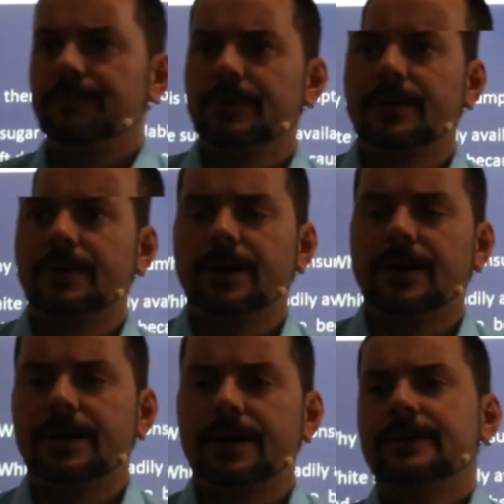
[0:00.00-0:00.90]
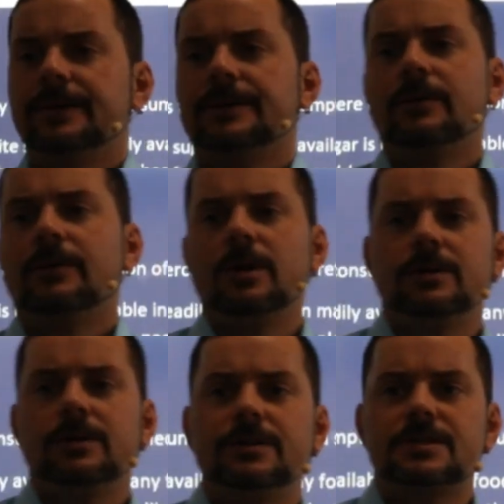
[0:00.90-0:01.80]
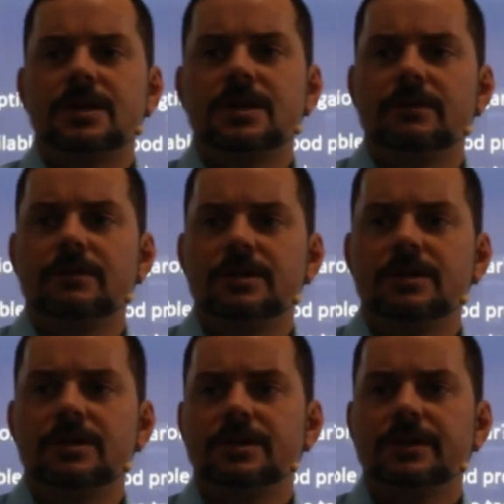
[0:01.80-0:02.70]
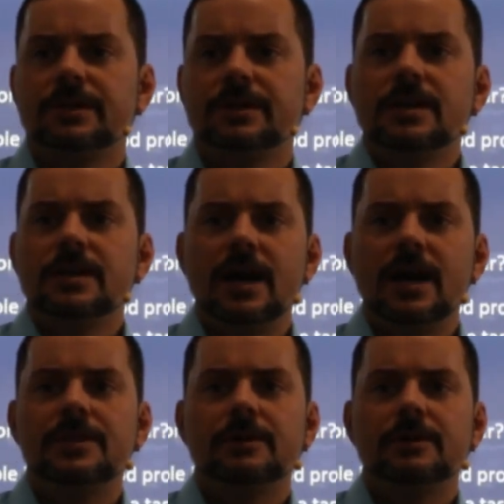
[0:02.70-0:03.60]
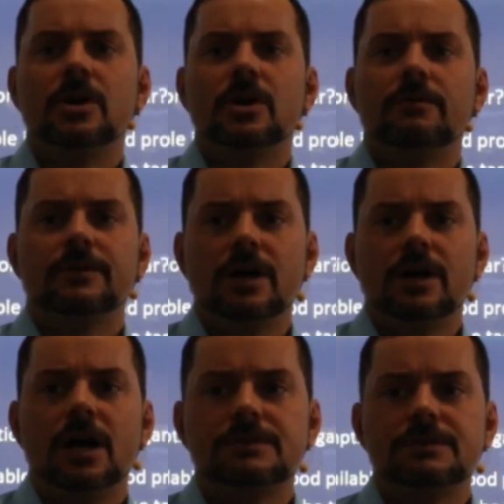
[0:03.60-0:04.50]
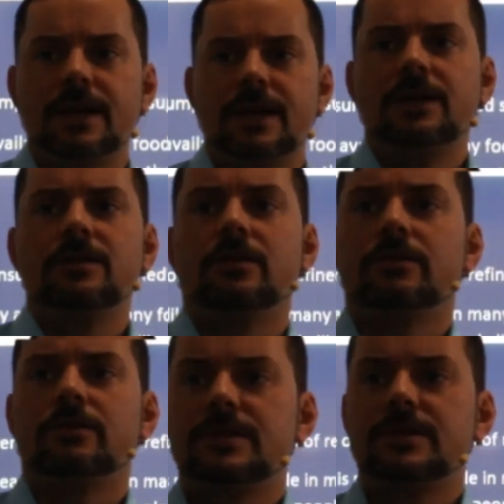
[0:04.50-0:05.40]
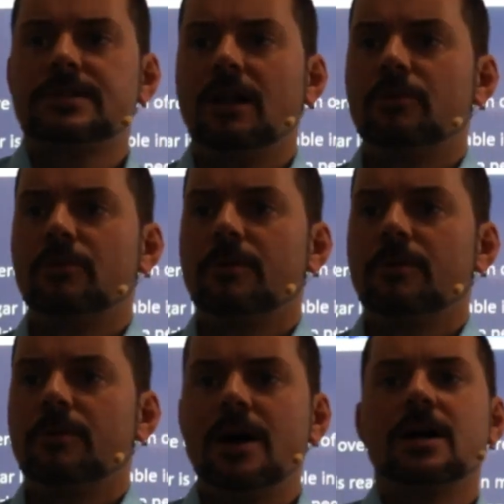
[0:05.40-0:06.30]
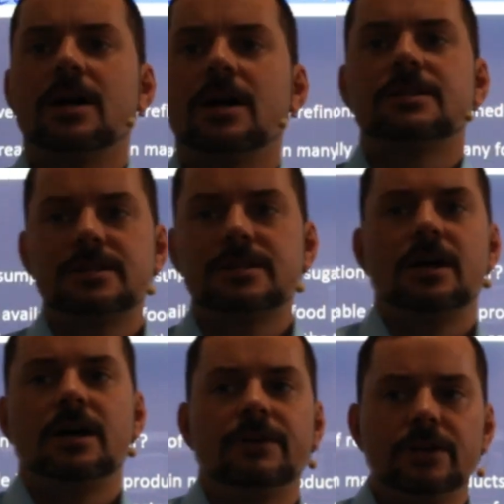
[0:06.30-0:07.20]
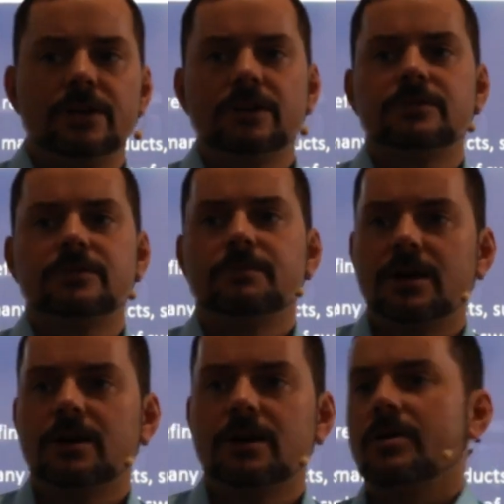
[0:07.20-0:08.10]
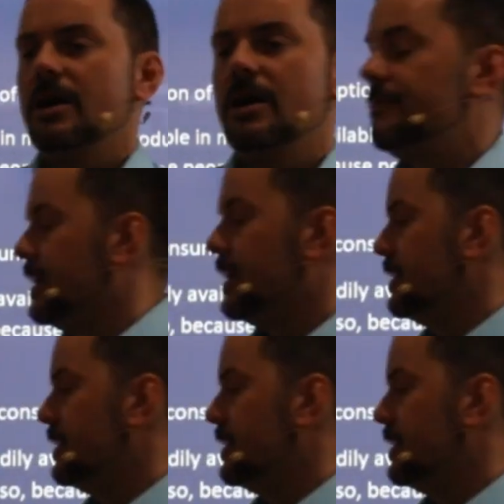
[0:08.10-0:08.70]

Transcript: Okay, I want you to discover this. Yeah, there we go, Ferdows, thank you. To sell more products, Hassan, very good, to make a profit.